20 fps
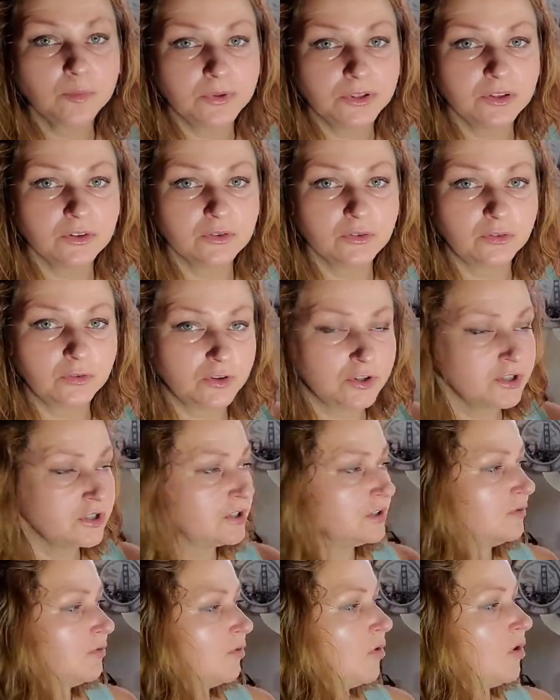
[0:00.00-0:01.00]
you,
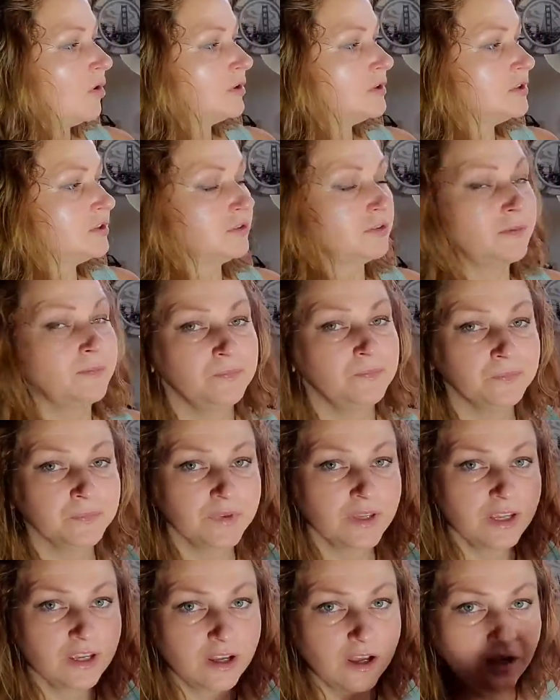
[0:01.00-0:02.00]
first of all, to
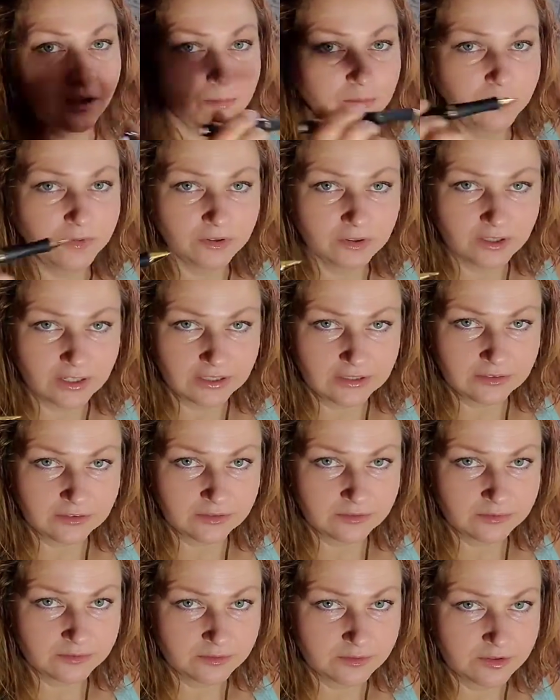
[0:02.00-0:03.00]
kind
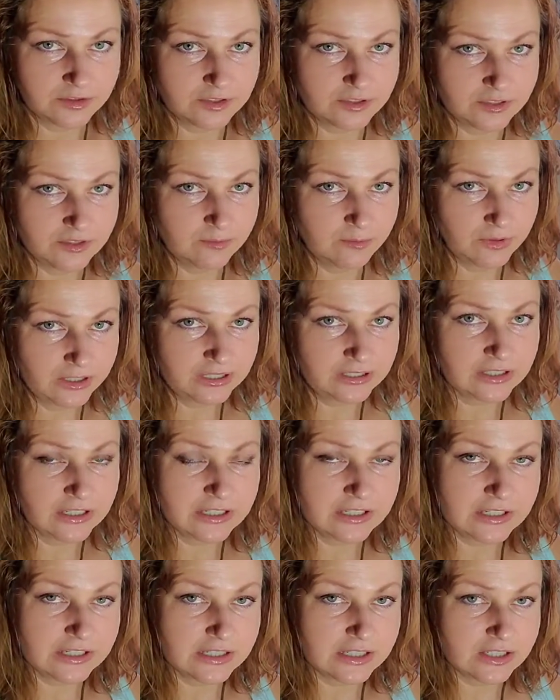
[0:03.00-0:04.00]
of make the
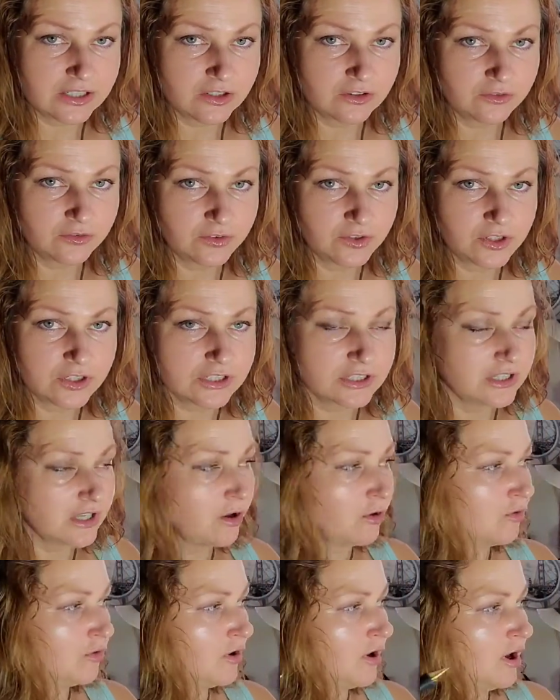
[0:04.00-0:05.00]
decision for
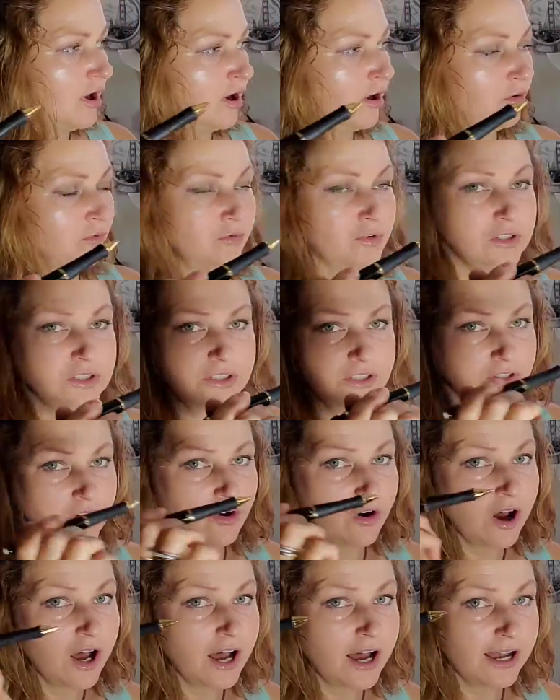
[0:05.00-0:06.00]
yourself, what's
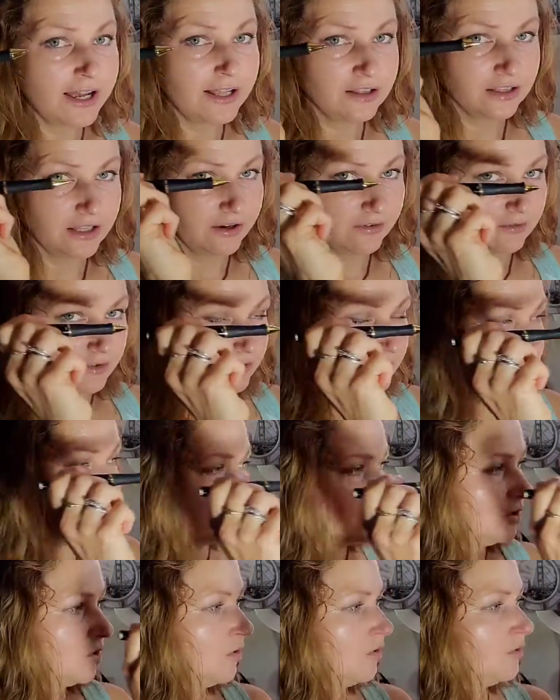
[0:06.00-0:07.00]
your eye level,
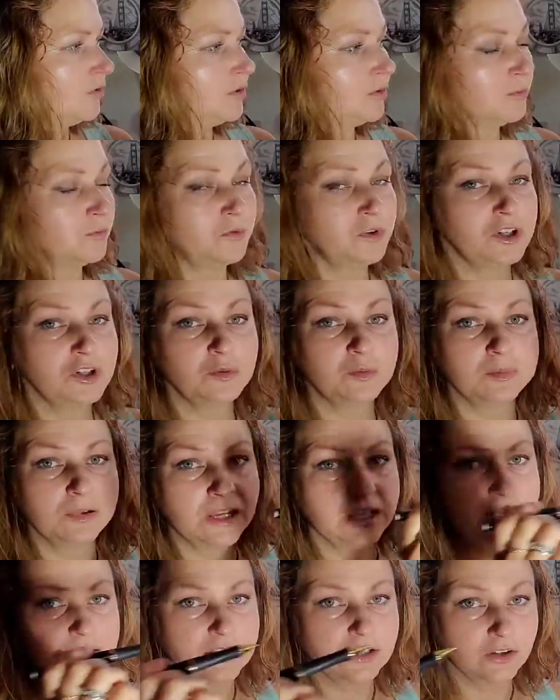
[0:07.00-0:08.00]
so from which
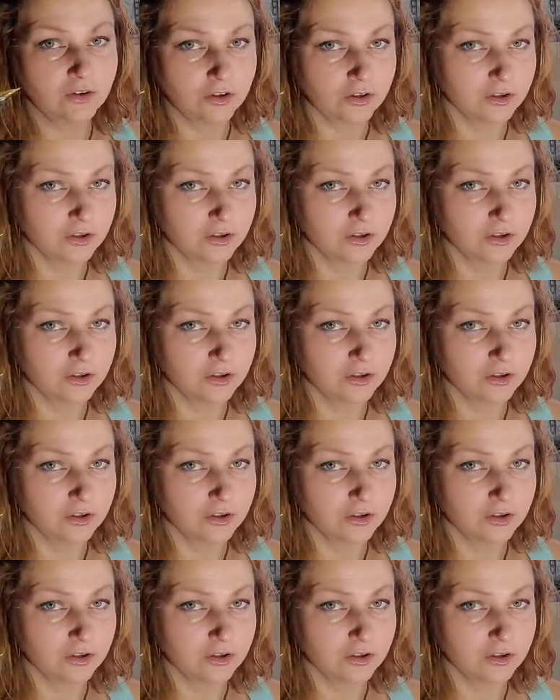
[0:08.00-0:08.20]
place you're